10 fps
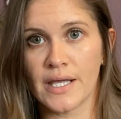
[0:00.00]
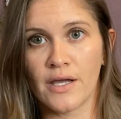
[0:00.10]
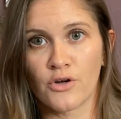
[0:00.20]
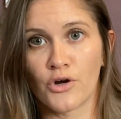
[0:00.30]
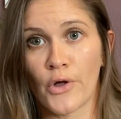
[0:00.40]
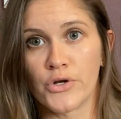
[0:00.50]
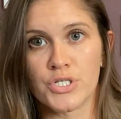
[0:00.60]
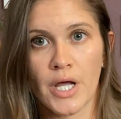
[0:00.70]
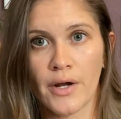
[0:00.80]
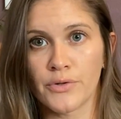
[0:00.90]

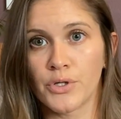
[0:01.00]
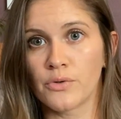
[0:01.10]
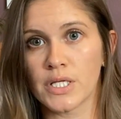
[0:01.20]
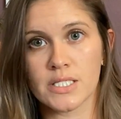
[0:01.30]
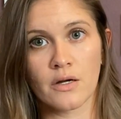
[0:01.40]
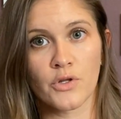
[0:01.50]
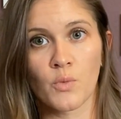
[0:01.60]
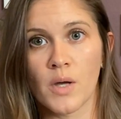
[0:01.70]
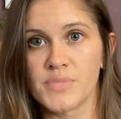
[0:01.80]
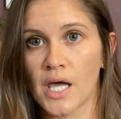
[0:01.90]
$800. I don't know. That's not on their
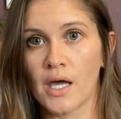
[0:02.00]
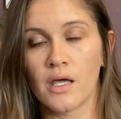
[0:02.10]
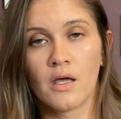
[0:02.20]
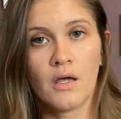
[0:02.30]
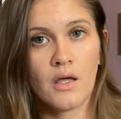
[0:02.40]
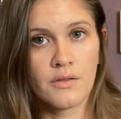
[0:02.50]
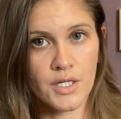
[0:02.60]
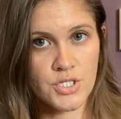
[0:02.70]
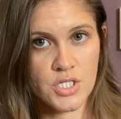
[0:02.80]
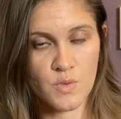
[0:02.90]
website.
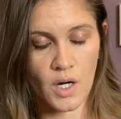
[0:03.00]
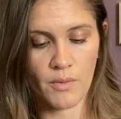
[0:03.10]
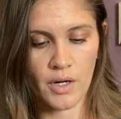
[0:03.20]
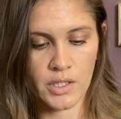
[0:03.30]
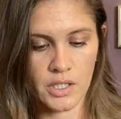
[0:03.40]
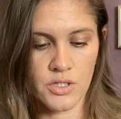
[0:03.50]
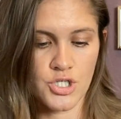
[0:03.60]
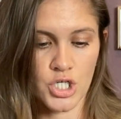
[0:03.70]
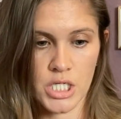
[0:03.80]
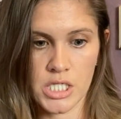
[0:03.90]
That's just what I read on the
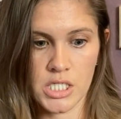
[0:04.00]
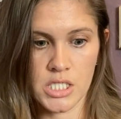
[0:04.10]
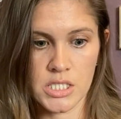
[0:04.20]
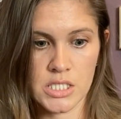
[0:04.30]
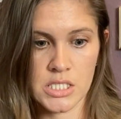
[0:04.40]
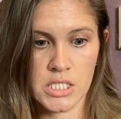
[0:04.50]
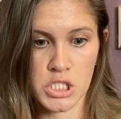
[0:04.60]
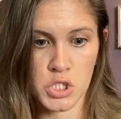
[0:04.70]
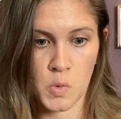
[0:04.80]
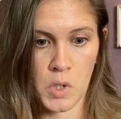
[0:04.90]

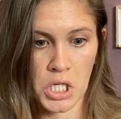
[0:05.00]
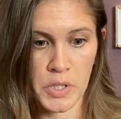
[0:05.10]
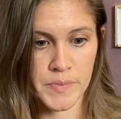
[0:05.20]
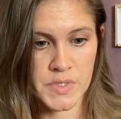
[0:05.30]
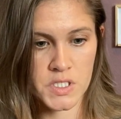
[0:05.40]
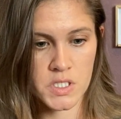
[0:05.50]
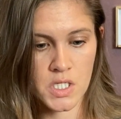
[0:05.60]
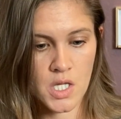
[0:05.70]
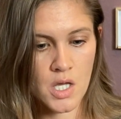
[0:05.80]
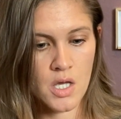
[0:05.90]
interwebs.
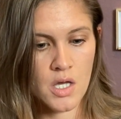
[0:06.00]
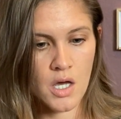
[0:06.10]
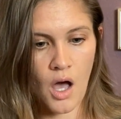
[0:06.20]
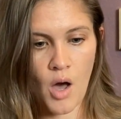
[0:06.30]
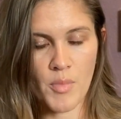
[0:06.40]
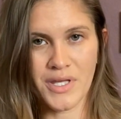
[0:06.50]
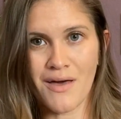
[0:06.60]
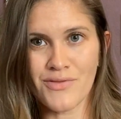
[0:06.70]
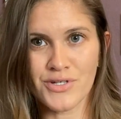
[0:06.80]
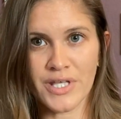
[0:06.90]

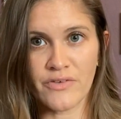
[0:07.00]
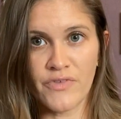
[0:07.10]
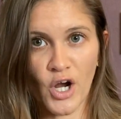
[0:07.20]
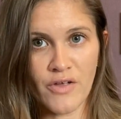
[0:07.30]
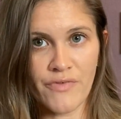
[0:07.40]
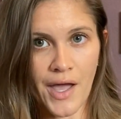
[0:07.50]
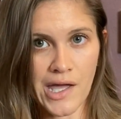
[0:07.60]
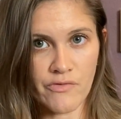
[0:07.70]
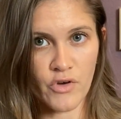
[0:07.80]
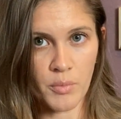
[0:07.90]
Again, there's like very
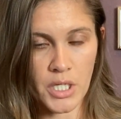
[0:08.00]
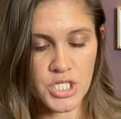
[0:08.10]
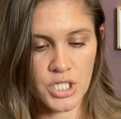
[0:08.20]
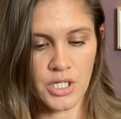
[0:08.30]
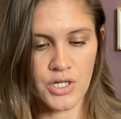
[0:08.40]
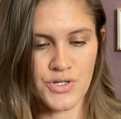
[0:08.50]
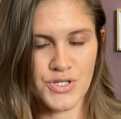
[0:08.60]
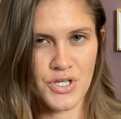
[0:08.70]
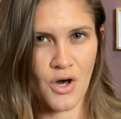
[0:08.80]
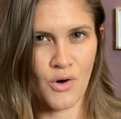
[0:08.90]
vague information here.
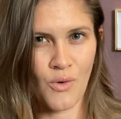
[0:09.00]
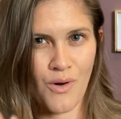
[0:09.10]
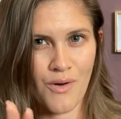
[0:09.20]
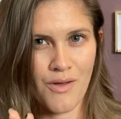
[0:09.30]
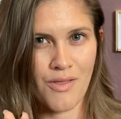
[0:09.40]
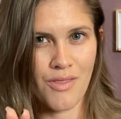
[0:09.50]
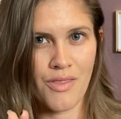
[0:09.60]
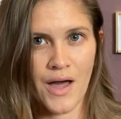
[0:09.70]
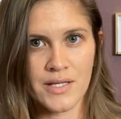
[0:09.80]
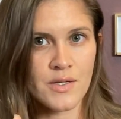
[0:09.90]
So
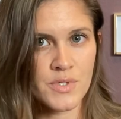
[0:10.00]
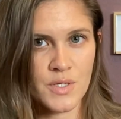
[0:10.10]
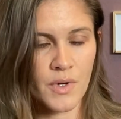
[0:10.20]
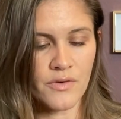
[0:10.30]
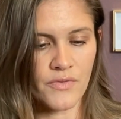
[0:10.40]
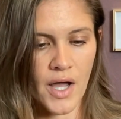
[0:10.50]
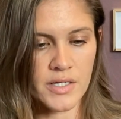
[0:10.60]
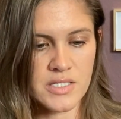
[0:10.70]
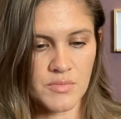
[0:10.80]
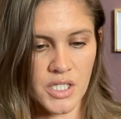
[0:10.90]
that's always a red
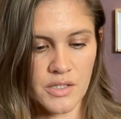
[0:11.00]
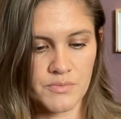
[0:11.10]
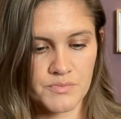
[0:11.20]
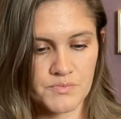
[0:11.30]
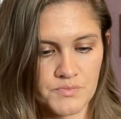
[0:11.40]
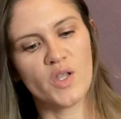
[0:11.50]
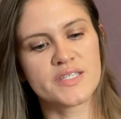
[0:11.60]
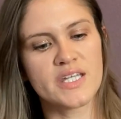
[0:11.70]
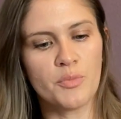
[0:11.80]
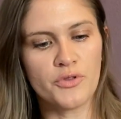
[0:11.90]
flag to me.
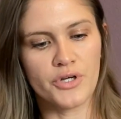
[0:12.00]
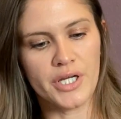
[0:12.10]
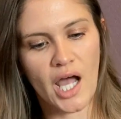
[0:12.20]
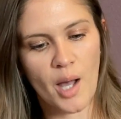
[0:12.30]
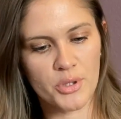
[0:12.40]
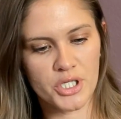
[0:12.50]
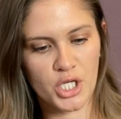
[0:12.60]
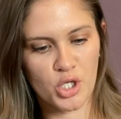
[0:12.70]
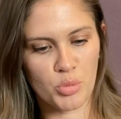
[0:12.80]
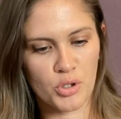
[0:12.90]
Step 3,
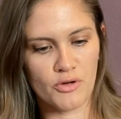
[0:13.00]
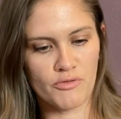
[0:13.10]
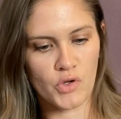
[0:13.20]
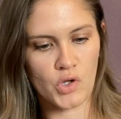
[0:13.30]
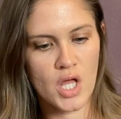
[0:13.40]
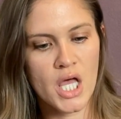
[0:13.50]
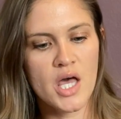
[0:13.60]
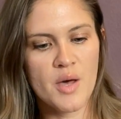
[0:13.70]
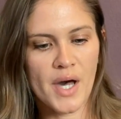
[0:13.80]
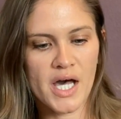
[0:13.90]
applicant approval.
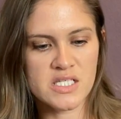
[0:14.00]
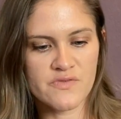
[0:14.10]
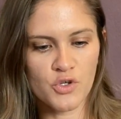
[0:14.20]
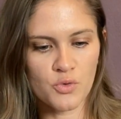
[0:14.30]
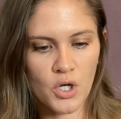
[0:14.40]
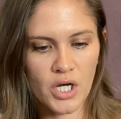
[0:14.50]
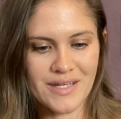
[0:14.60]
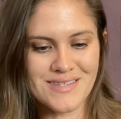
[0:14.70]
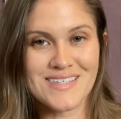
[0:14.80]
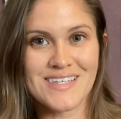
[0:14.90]
Past field work
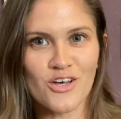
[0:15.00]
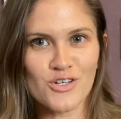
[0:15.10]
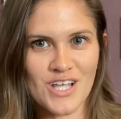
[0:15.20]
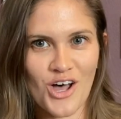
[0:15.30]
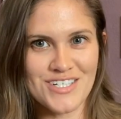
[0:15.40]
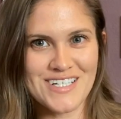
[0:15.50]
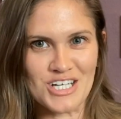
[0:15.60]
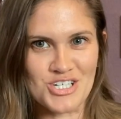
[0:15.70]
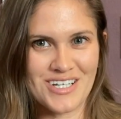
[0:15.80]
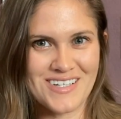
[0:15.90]
and sales
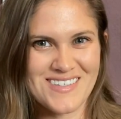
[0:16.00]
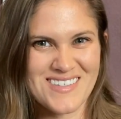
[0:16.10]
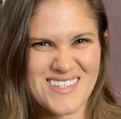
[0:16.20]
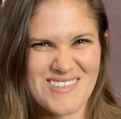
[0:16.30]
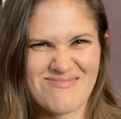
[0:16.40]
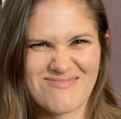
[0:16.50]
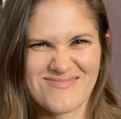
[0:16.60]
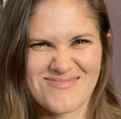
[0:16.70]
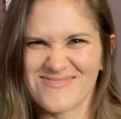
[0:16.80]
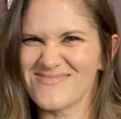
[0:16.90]
auditions.
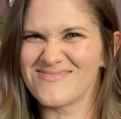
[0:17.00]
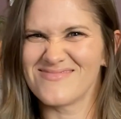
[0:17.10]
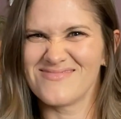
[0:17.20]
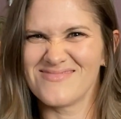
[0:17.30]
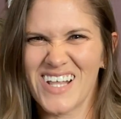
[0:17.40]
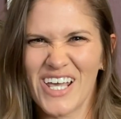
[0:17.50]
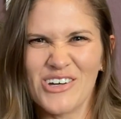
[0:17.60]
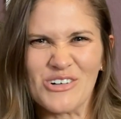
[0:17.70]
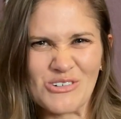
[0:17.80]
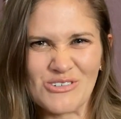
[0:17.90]

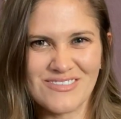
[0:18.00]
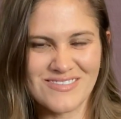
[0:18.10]
Ew.